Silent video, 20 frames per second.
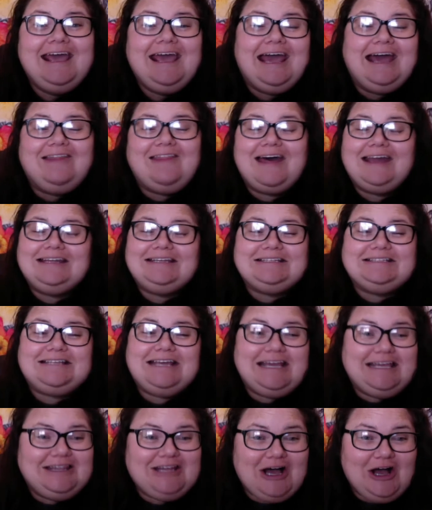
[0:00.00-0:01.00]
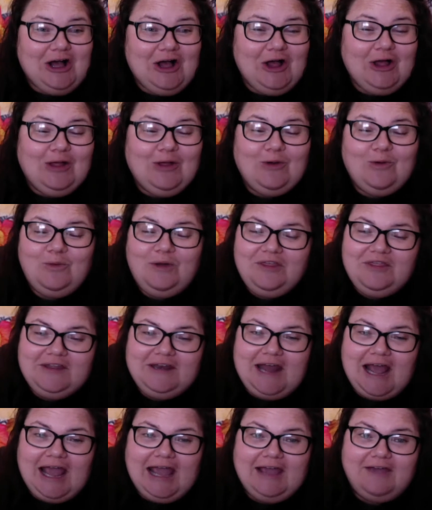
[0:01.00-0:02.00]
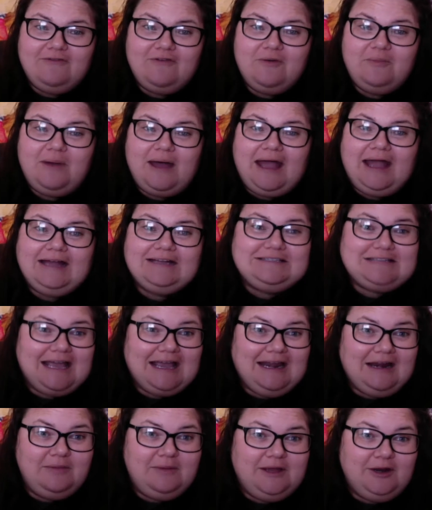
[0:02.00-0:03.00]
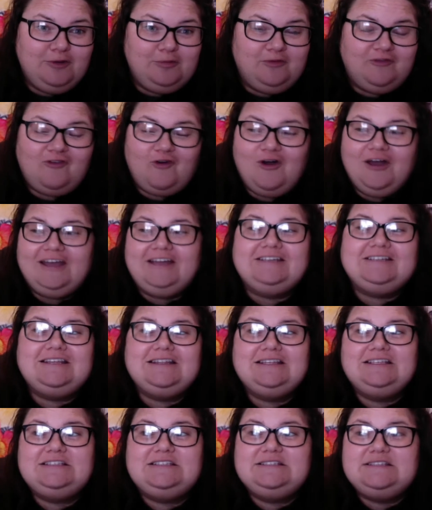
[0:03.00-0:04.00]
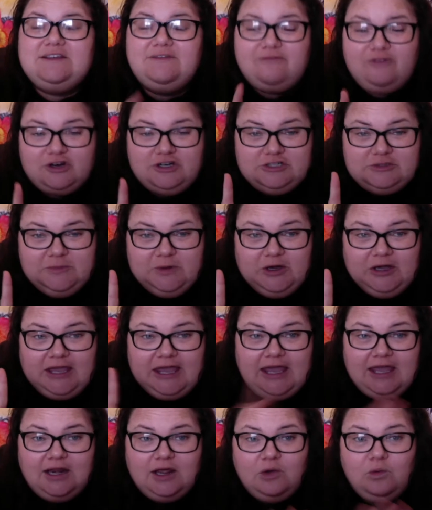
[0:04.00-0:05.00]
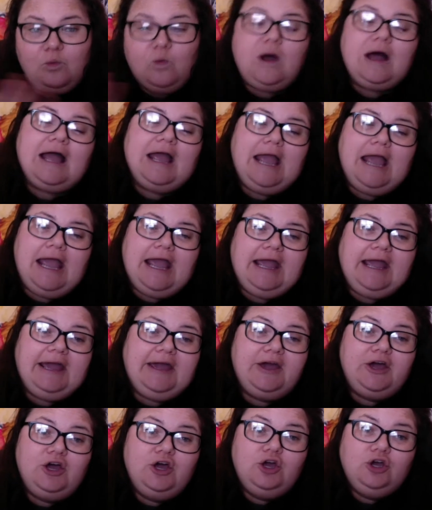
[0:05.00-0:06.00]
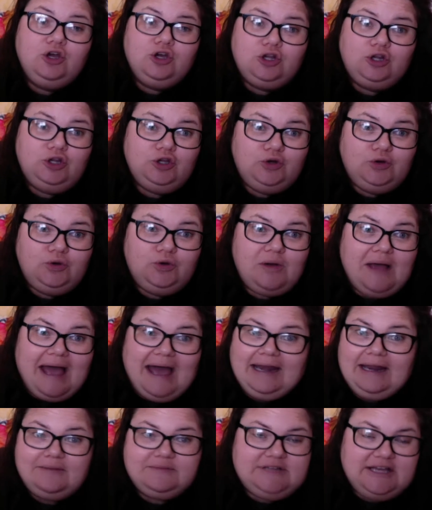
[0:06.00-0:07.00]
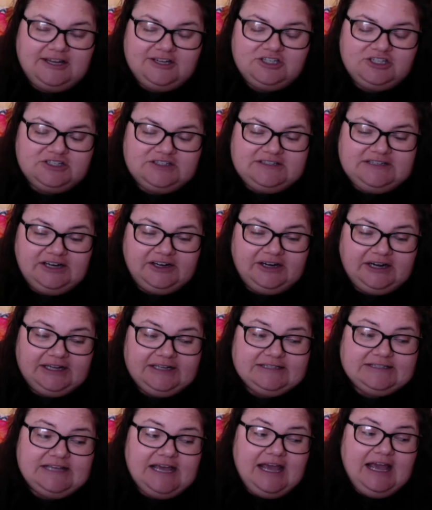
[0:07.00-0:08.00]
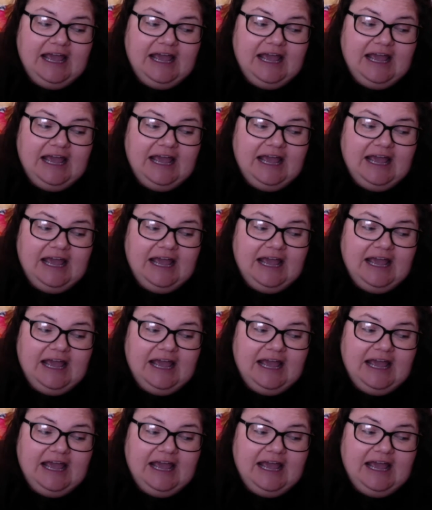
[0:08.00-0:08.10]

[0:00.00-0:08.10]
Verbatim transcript: And that is In the Hall with a Knife by Diana Peterfreund. This is the first book in a YA clue adaptation series,